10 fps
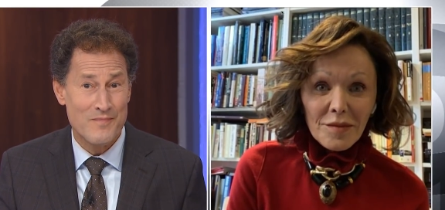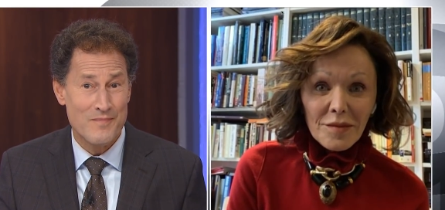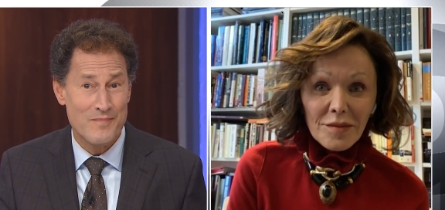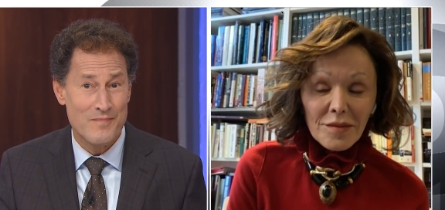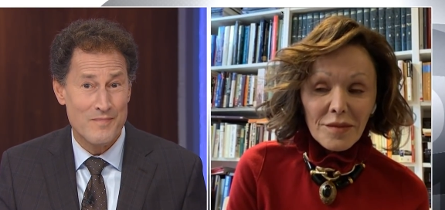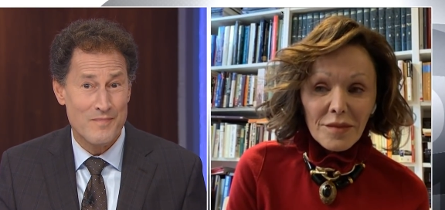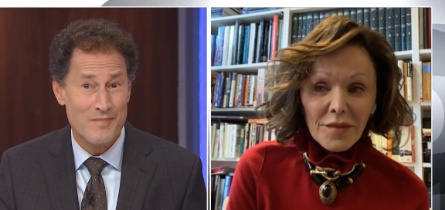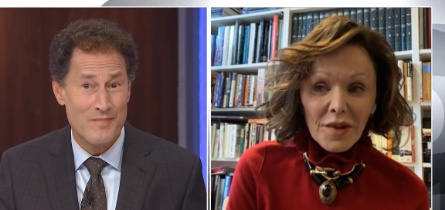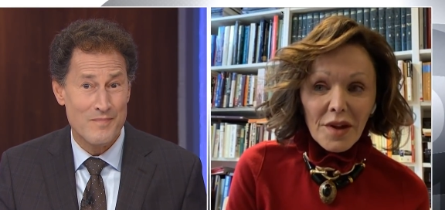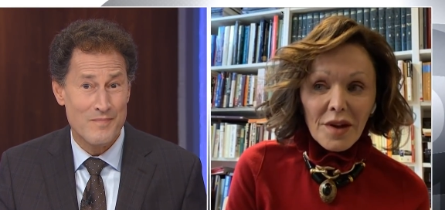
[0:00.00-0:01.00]

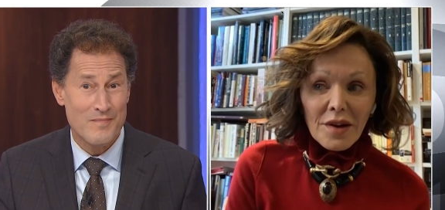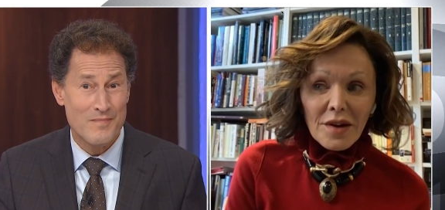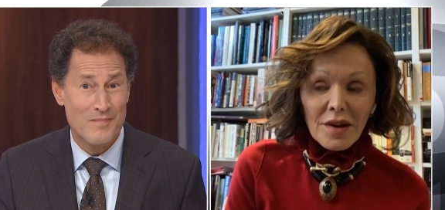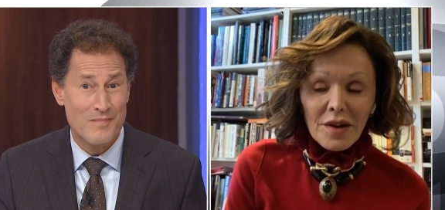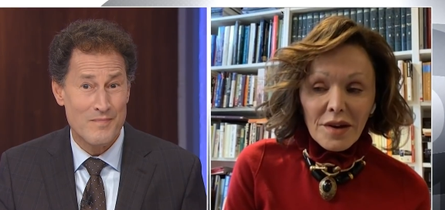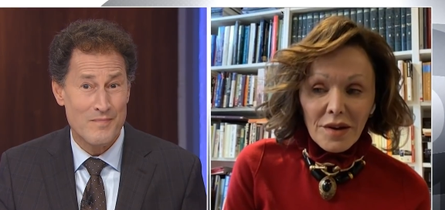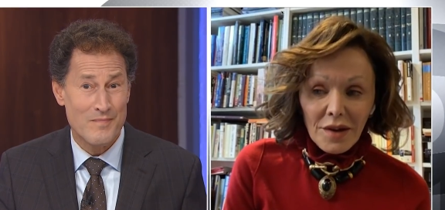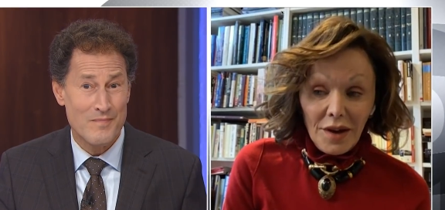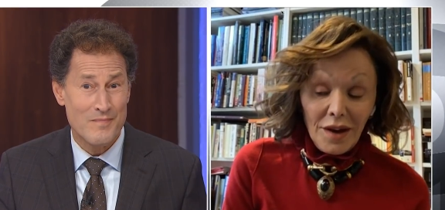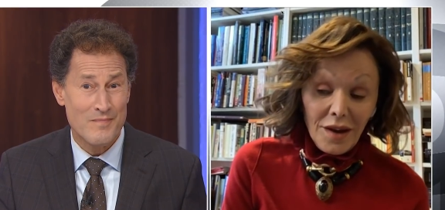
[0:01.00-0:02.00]
(no one is talking)